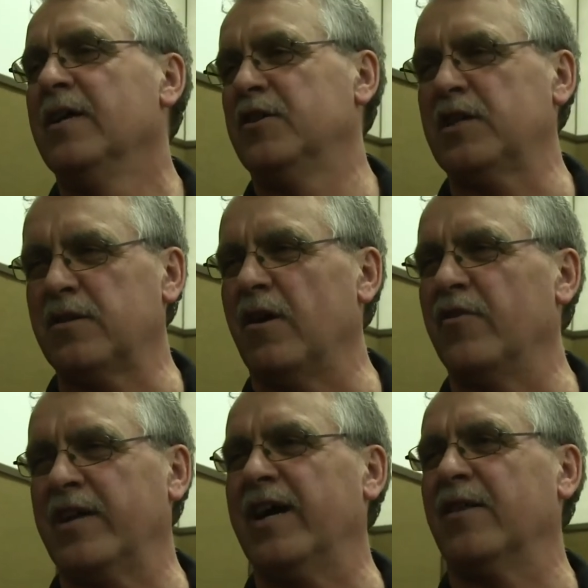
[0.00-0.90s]
just all
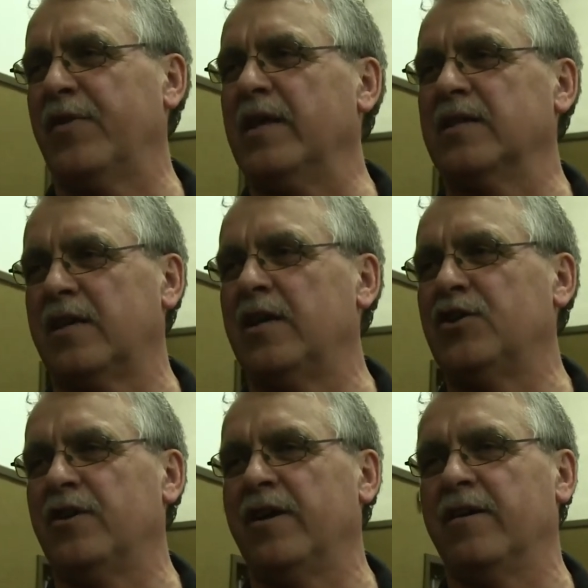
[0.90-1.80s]
the kind of things that kids
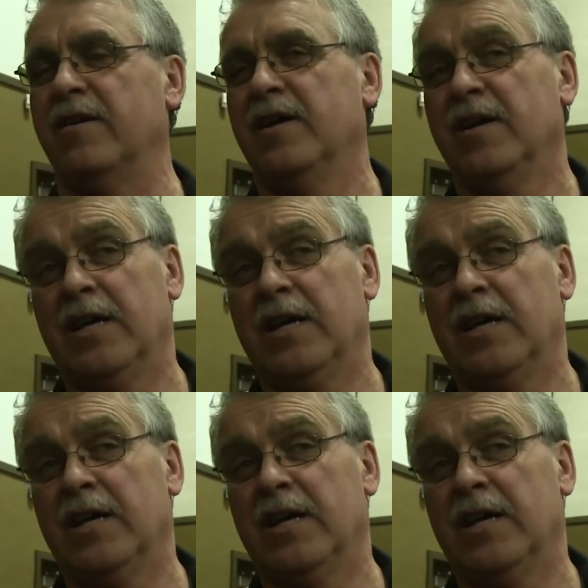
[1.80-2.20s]
should hear.